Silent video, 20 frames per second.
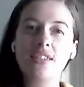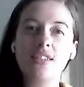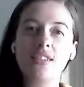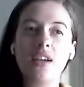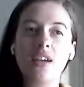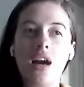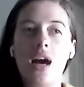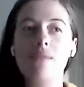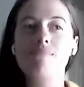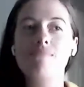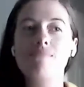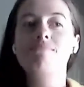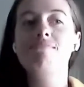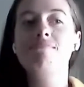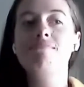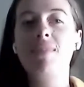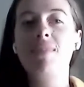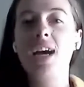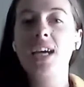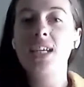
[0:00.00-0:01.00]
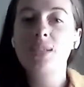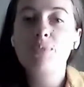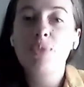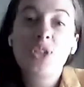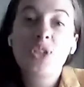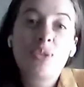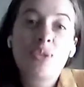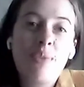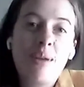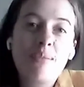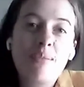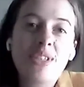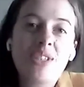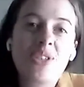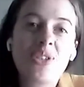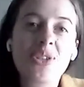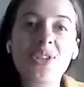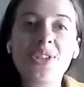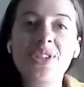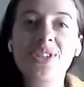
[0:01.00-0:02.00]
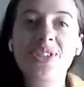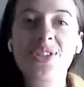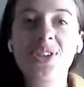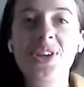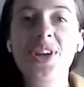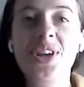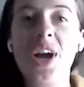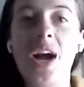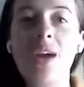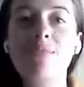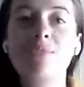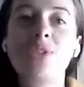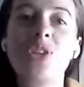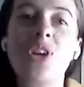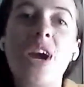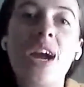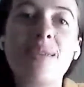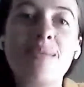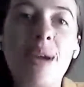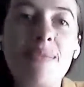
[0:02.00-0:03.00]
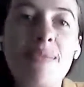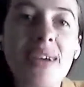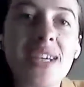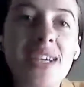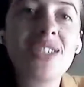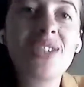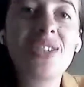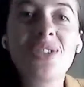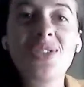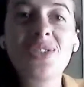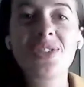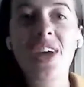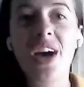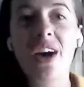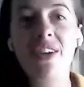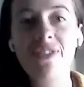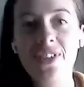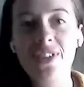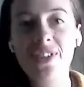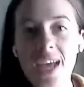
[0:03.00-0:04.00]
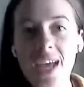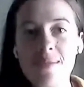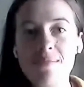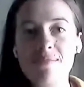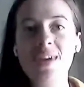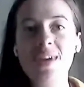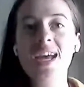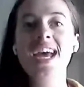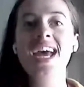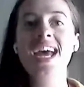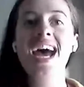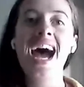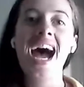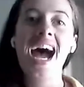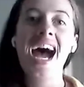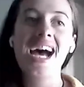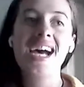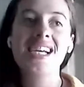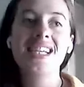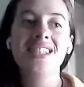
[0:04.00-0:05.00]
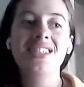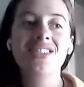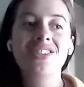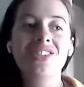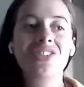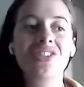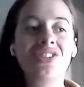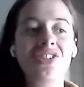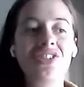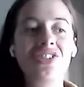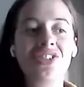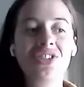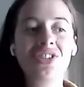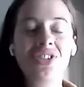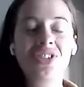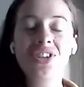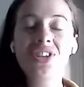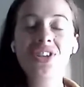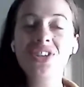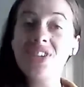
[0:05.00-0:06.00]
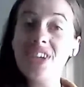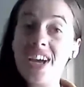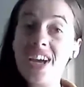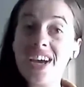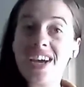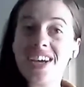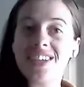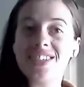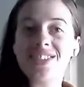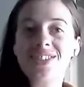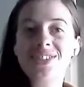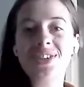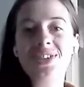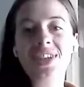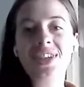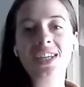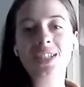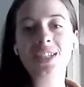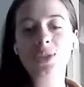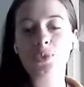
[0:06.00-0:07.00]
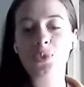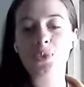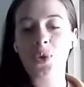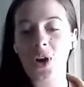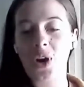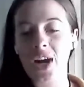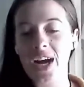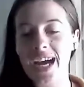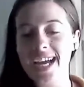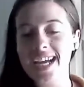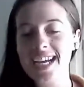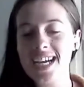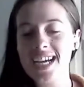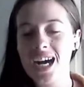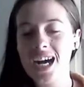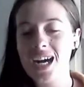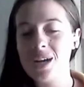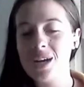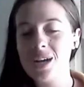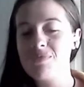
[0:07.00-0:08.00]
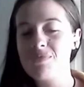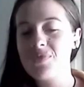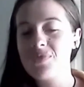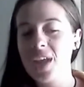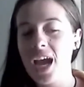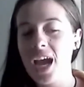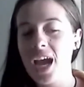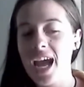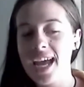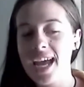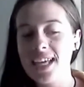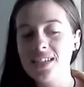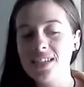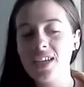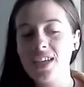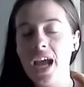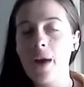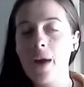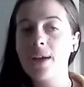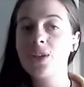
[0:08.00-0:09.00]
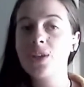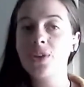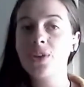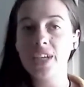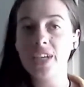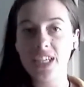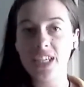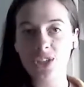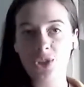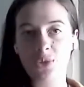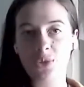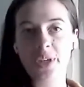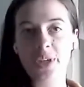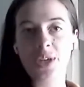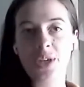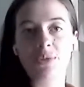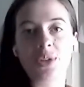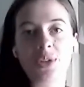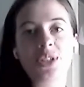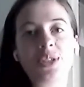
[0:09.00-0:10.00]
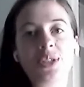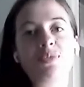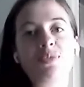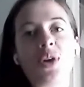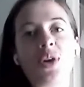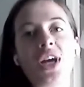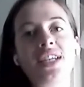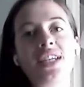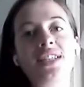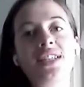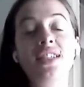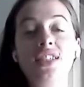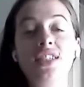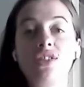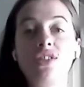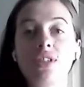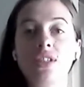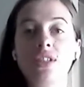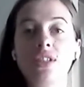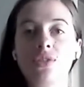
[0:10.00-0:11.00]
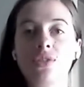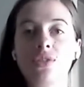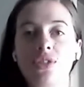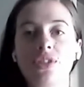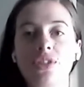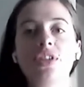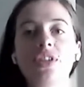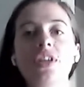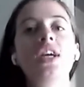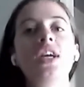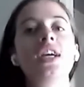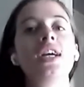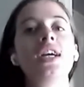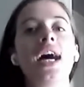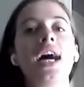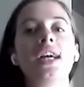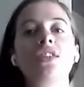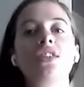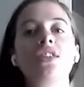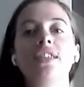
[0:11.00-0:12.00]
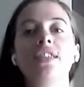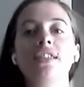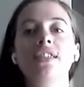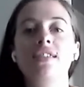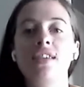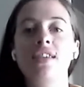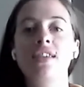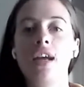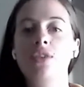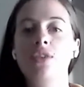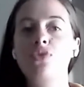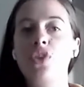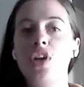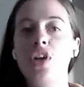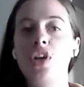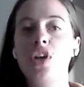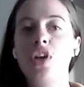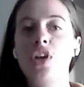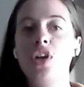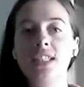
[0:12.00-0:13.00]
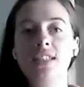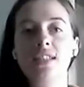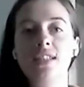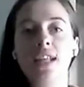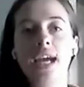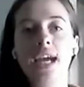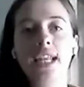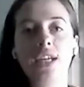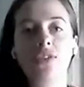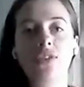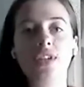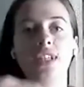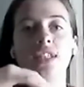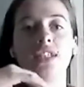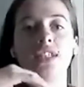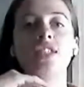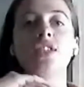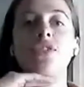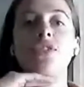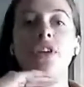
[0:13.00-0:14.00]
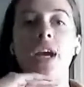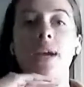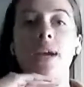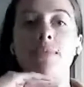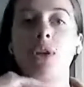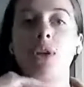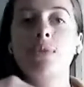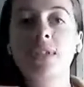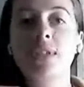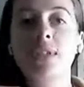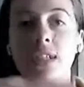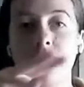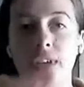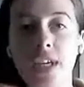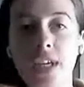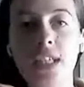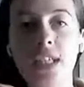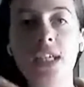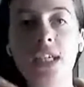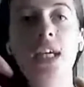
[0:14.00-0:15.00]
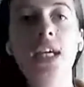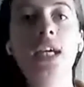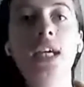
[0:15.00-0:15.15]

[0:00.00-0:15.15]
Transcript: um, mm. as most mamas do. So I'm trying my best to do that for them, and yeah, so that's why. Um, and how I got into it was my sister-in-law actually started following this lady on Instagram who was living